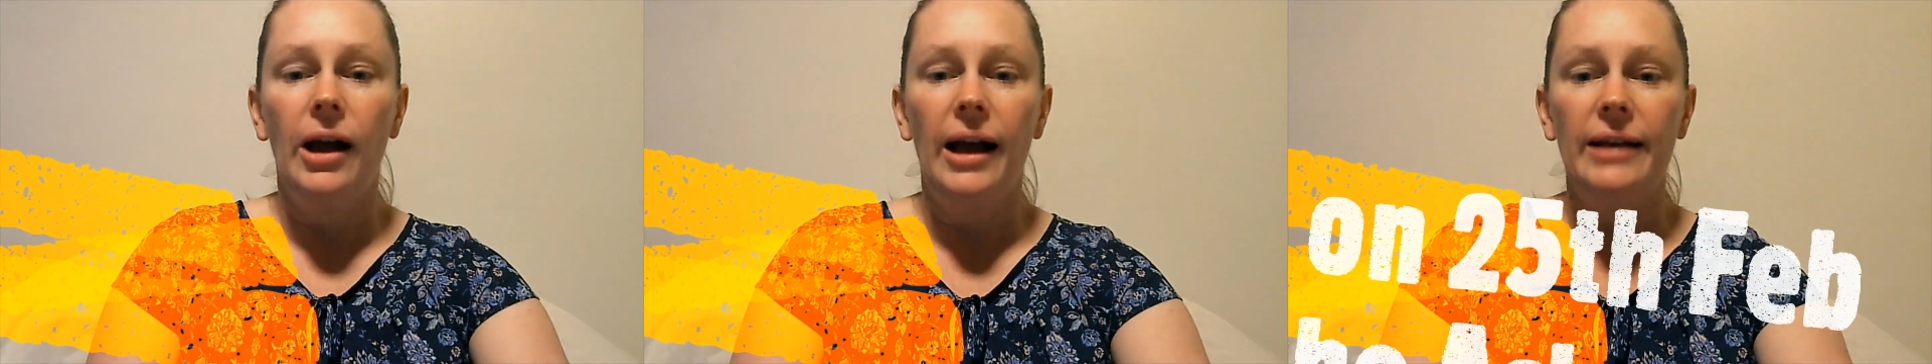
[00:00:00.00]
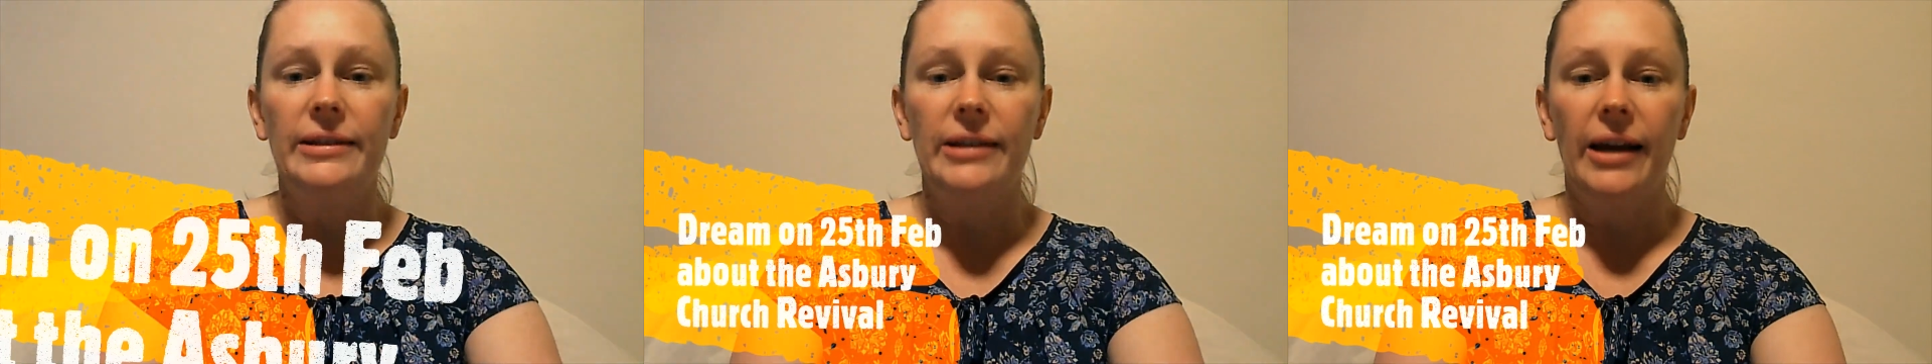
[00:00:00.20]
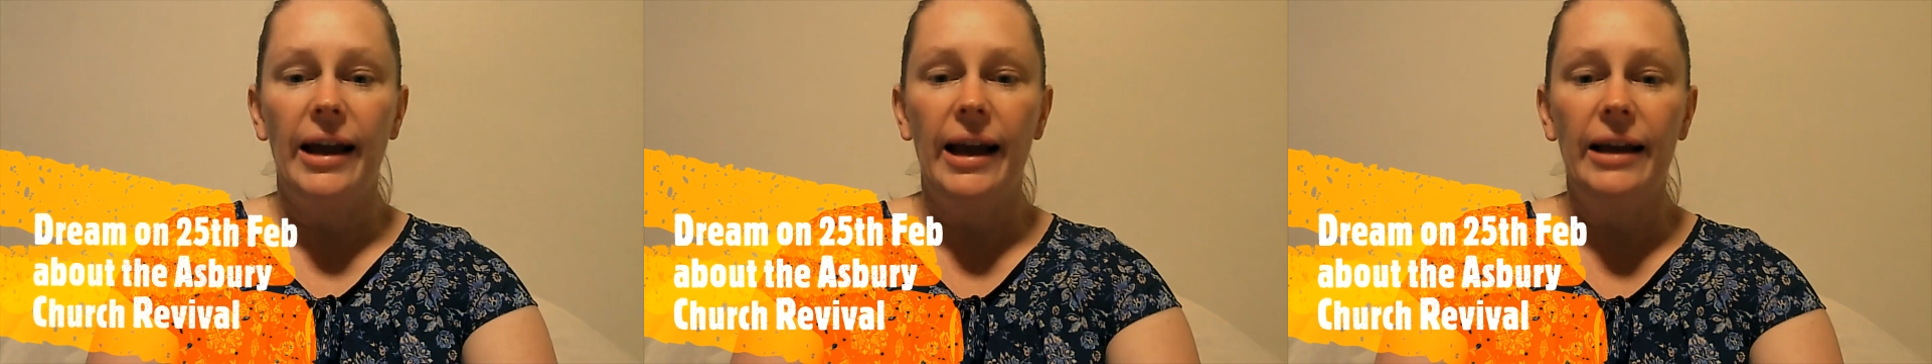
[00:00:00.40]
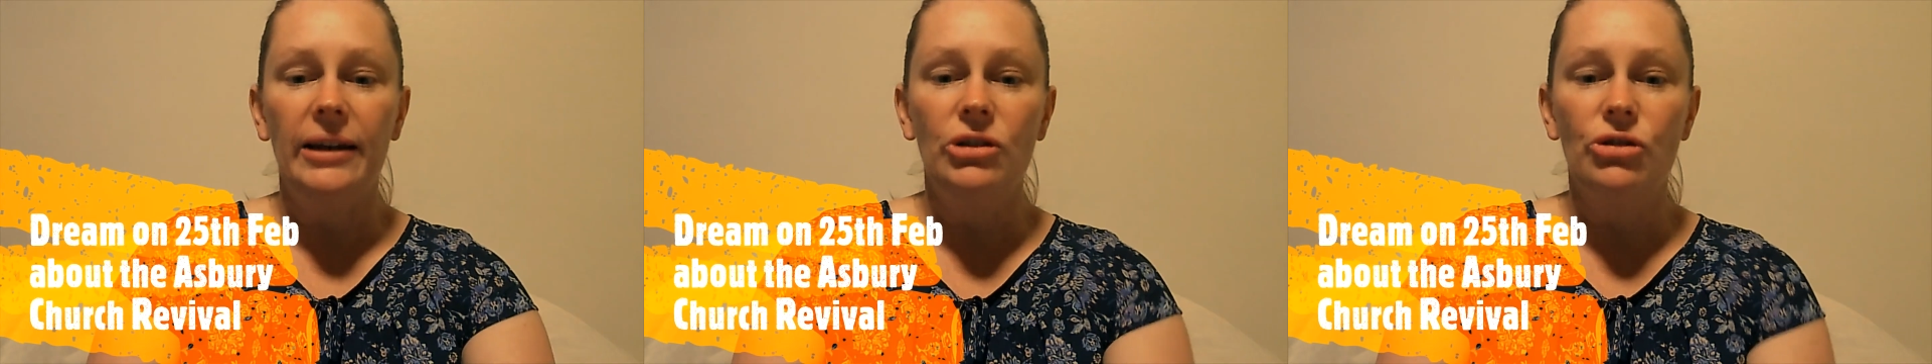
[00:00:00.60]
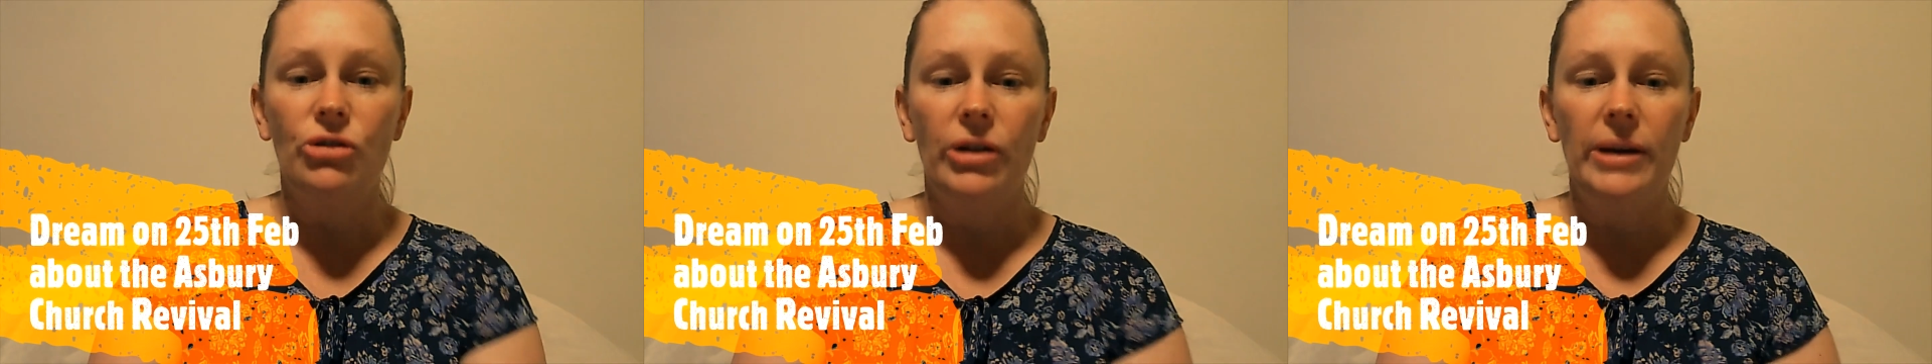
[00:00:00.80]
as I had
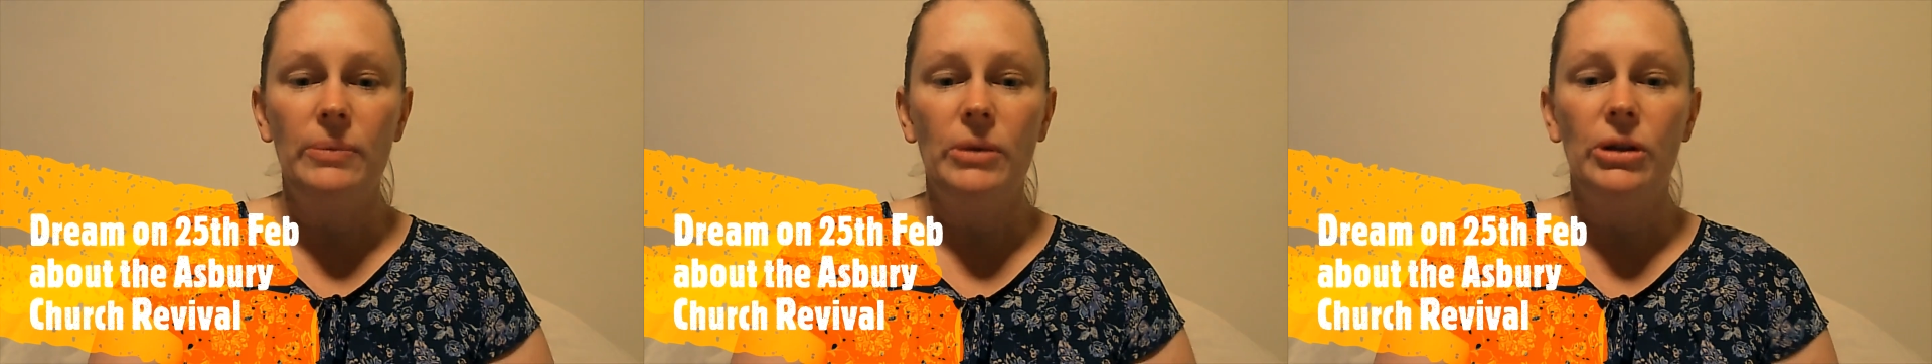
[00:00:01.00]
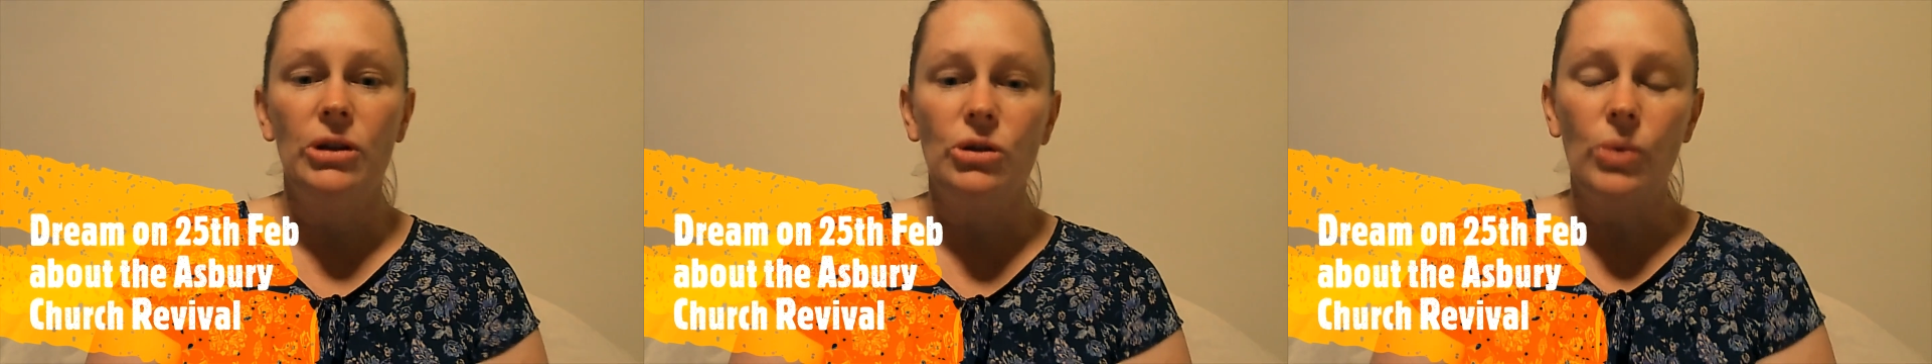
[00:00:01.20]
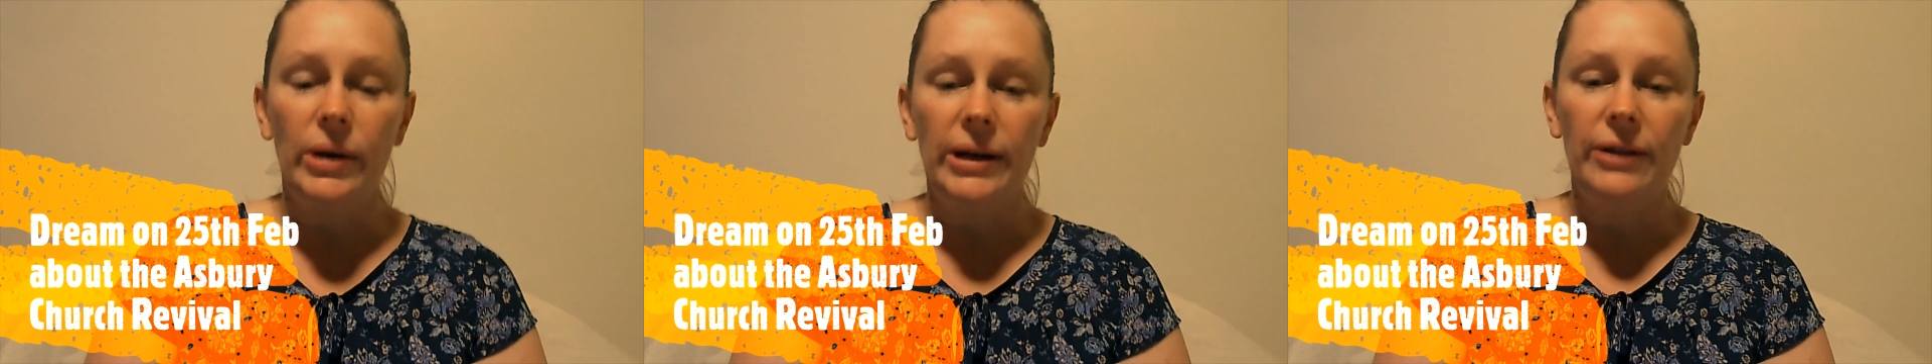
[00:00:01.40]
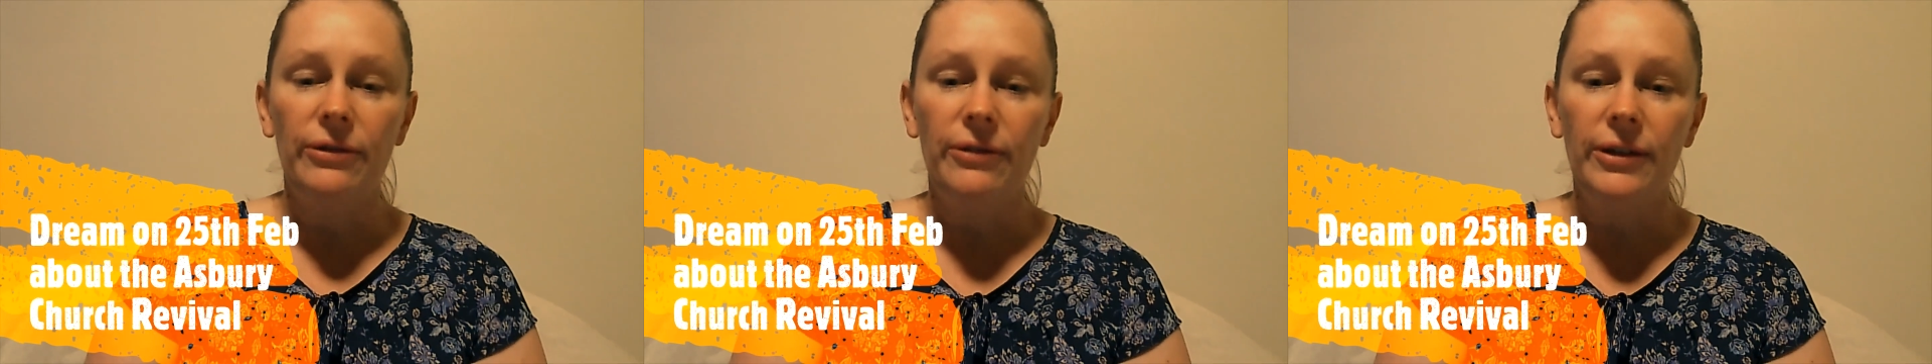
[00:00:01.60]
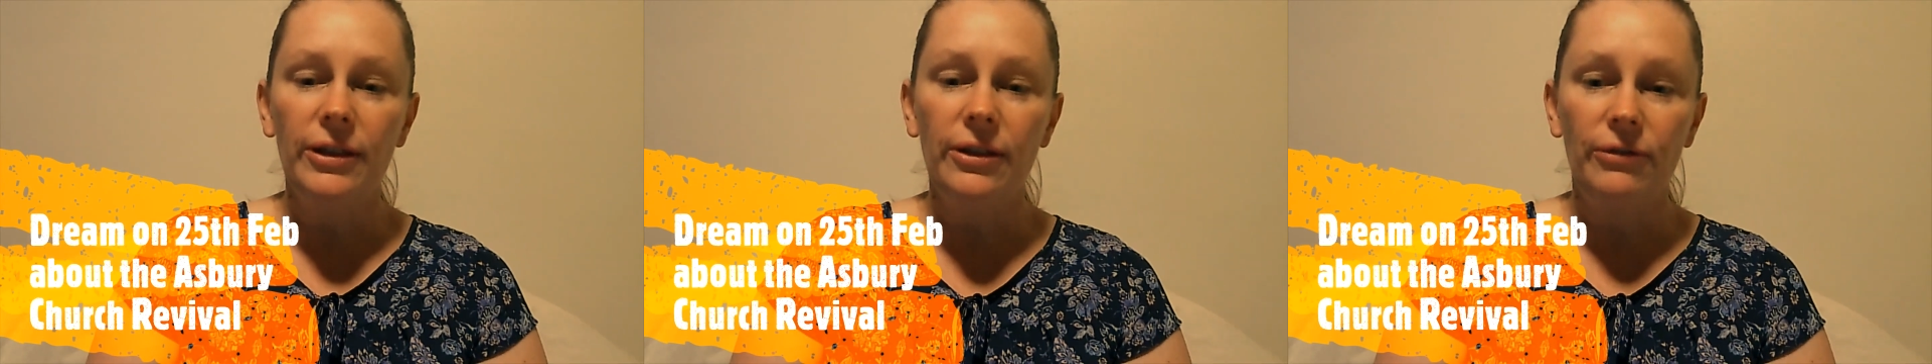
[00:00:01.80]
a dream on the
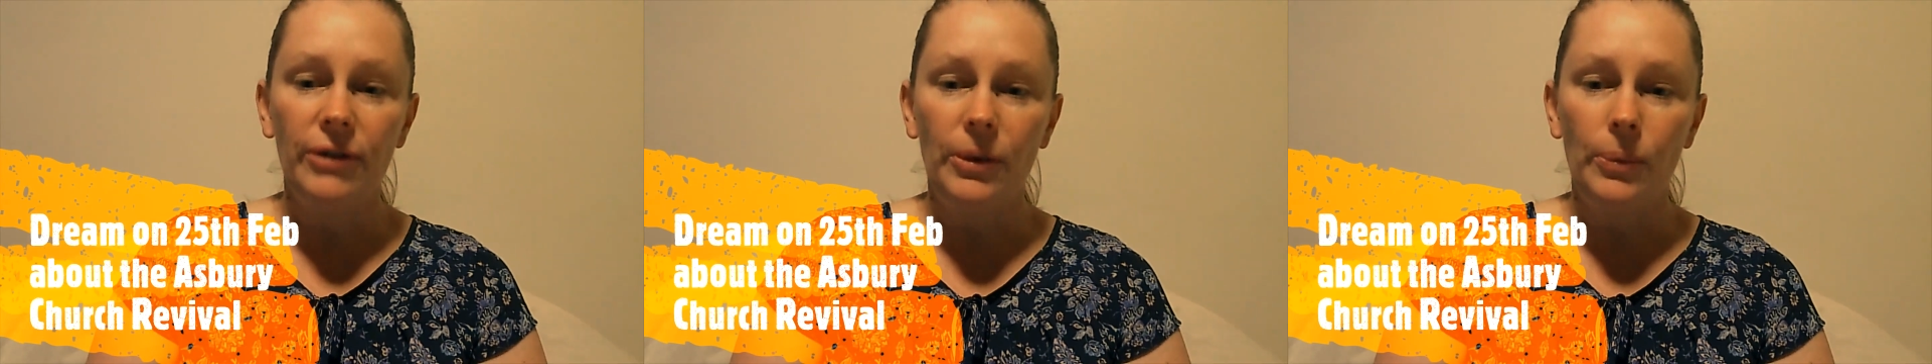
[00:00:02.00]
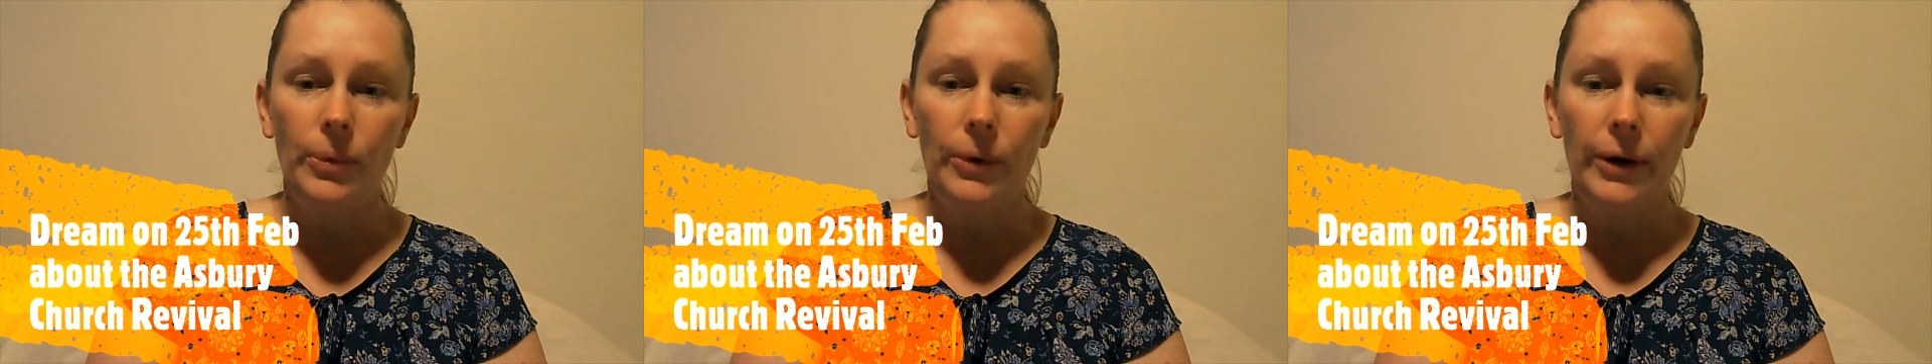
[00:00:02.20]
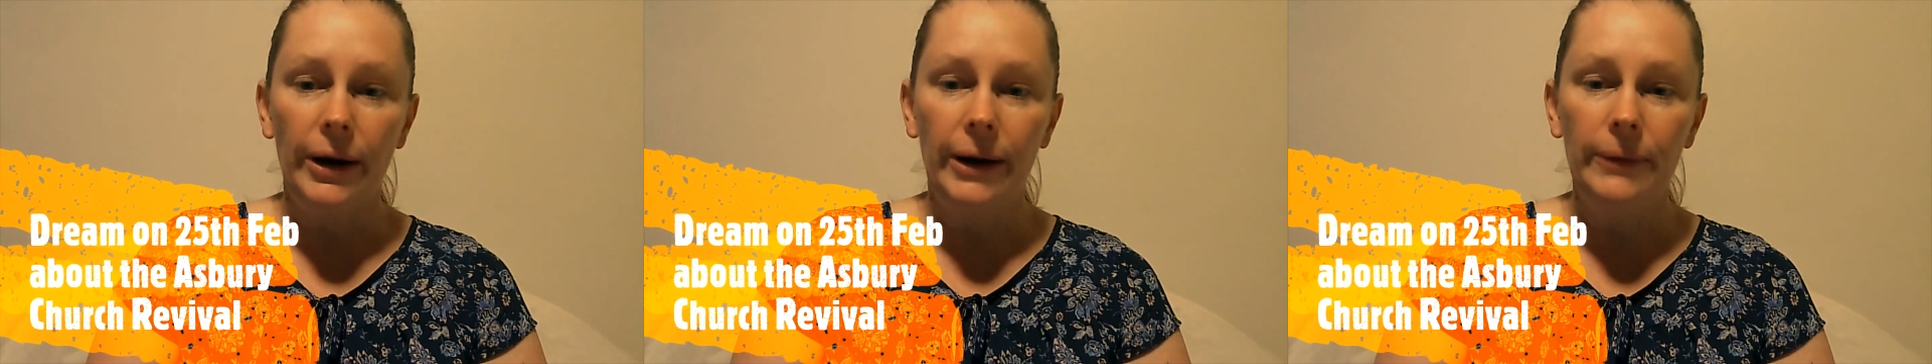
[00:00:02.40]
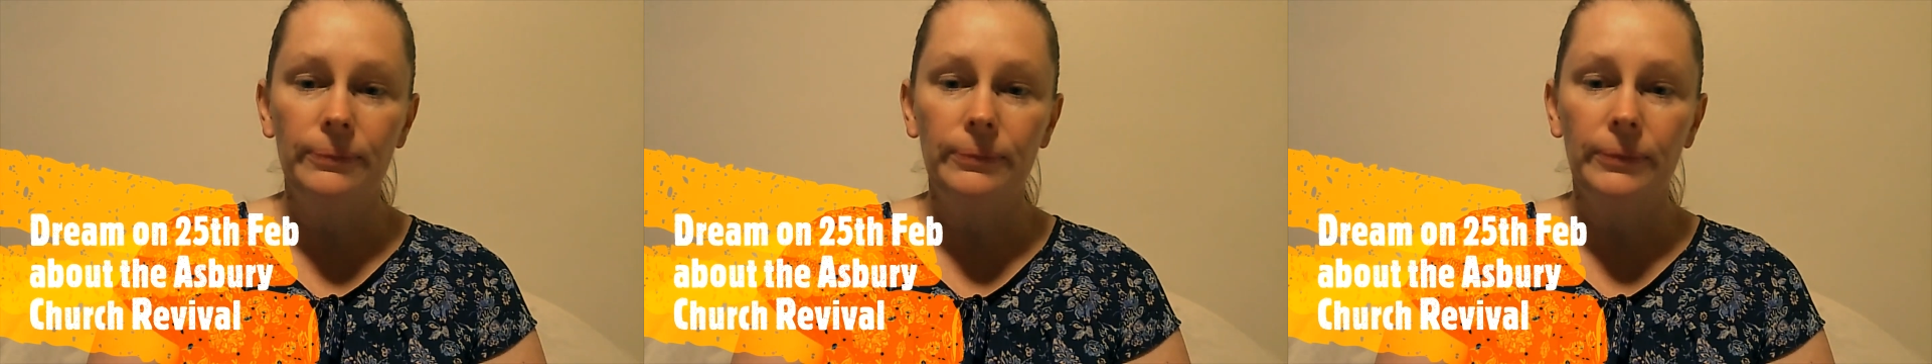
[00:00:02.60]
25th of February